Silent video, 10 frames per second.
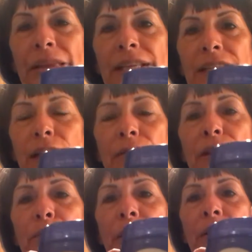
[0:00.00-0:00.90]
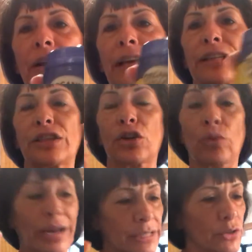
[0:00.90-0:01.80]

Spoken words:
It's clarified butter, and it's a great